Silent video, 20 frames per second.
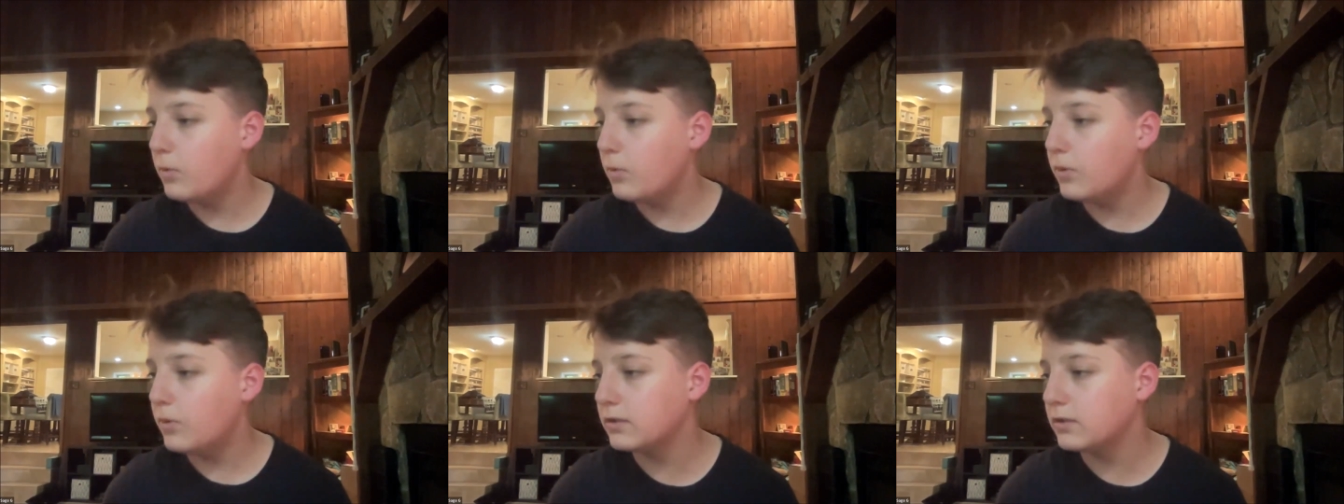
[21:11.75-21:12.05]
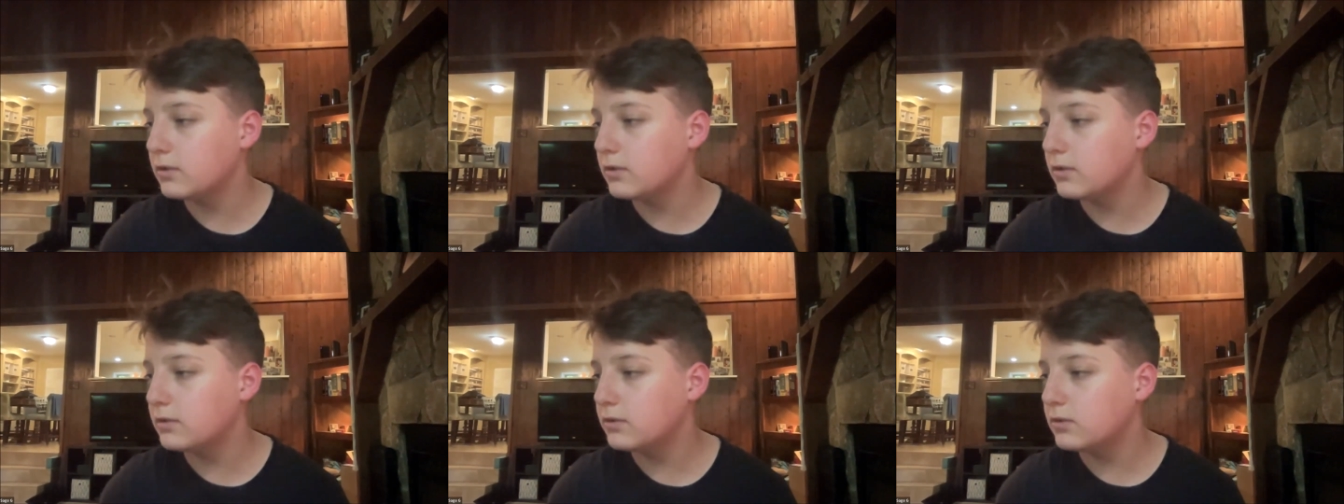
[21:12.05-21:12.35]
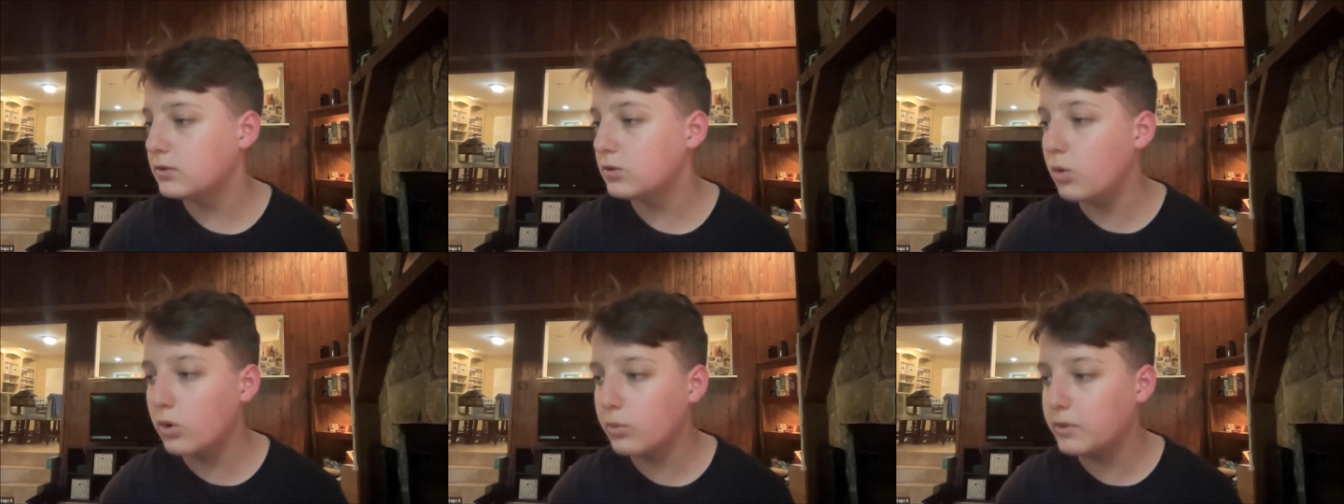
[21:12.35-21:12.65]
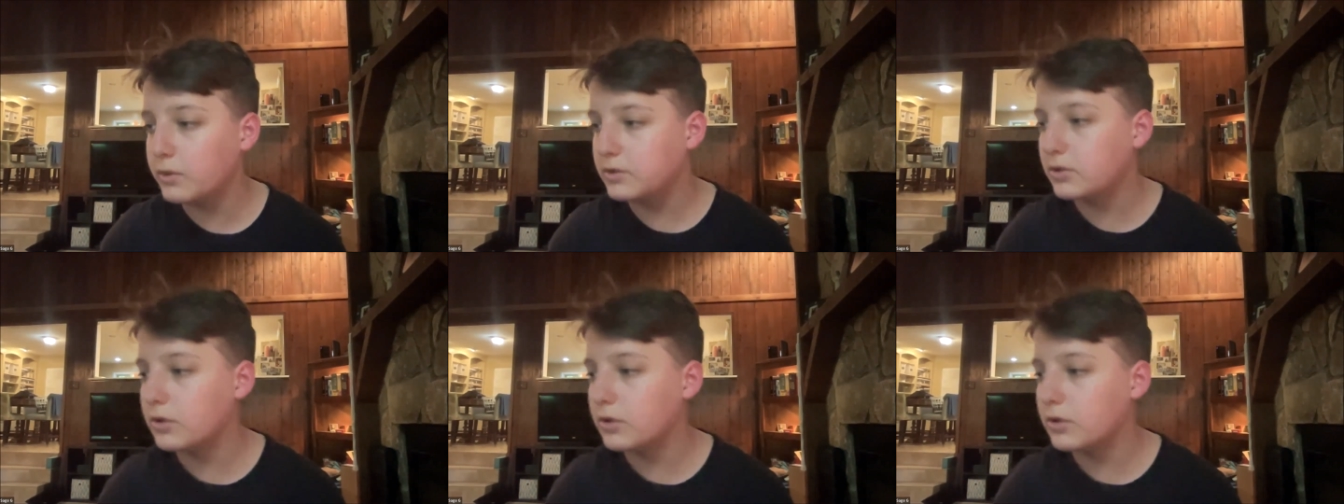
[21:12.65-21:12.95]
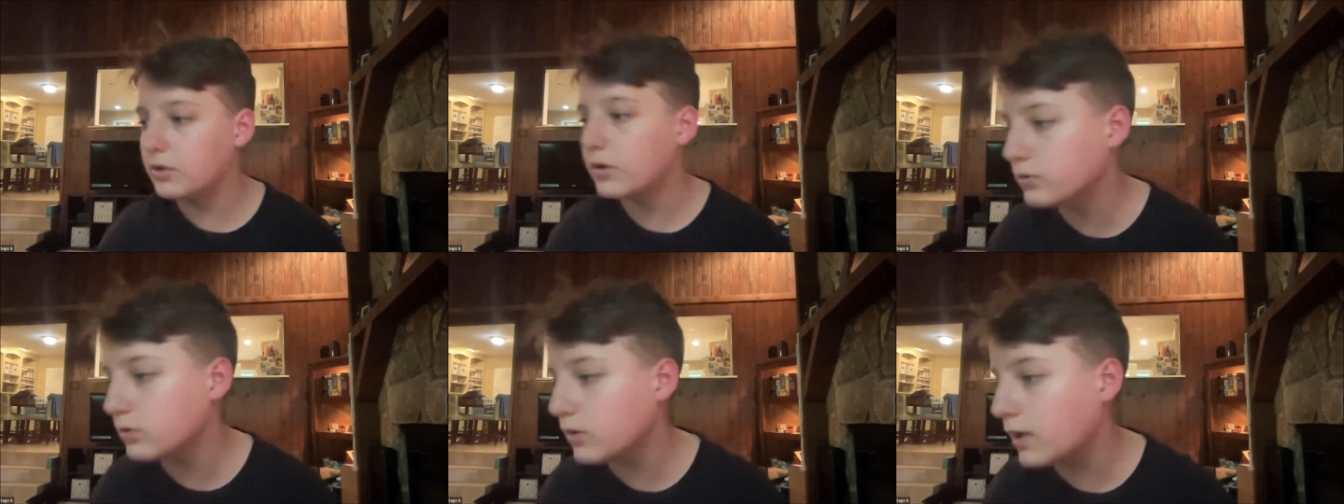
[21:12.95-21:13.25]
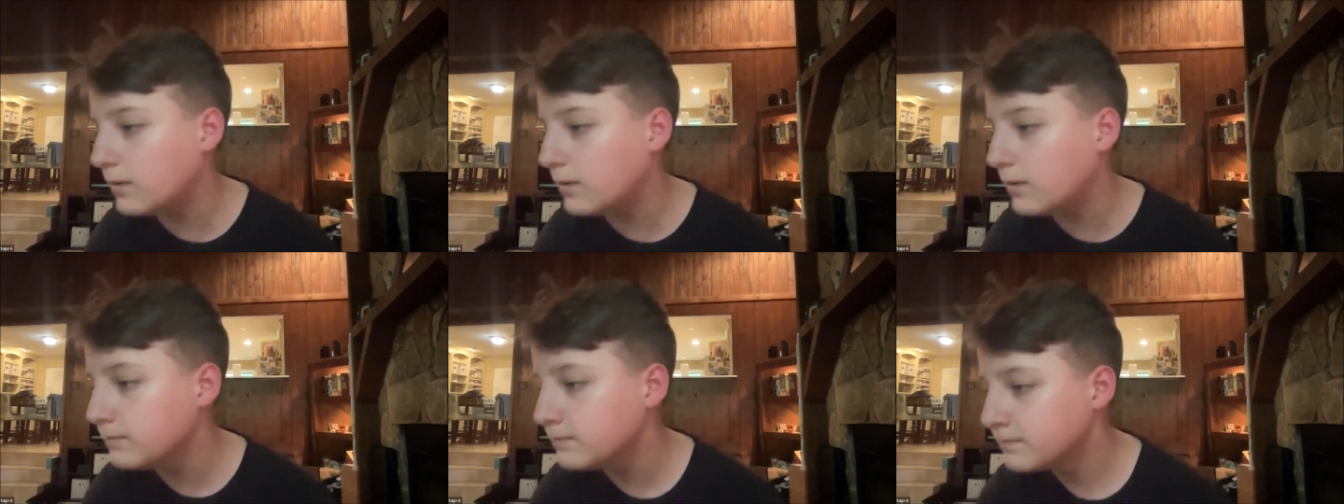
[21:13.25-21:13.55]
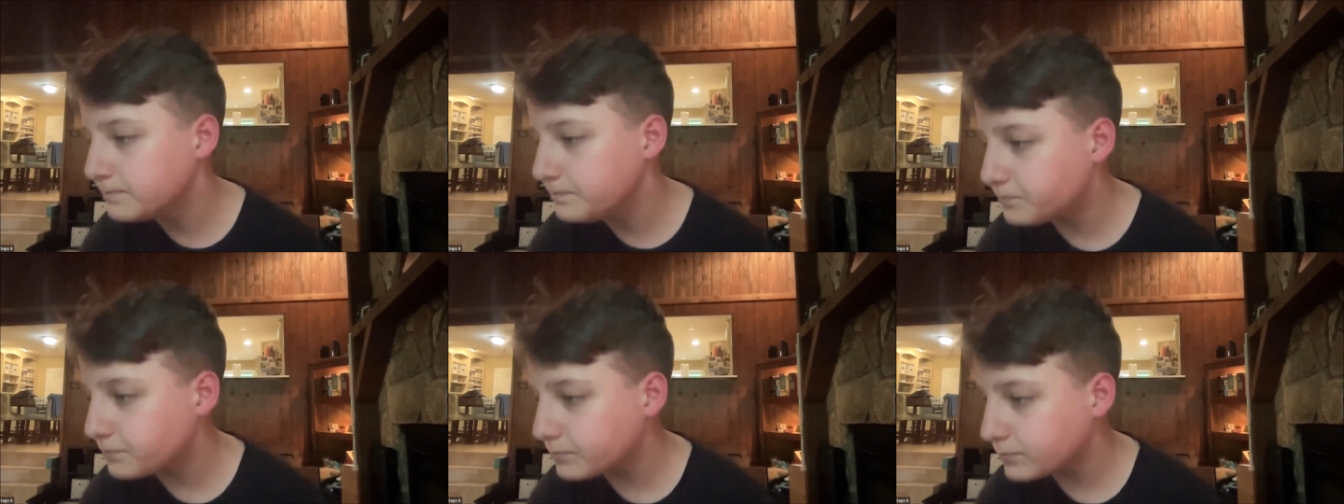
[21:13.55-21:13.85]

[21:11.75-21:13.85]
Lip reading: when the Lord returns, right?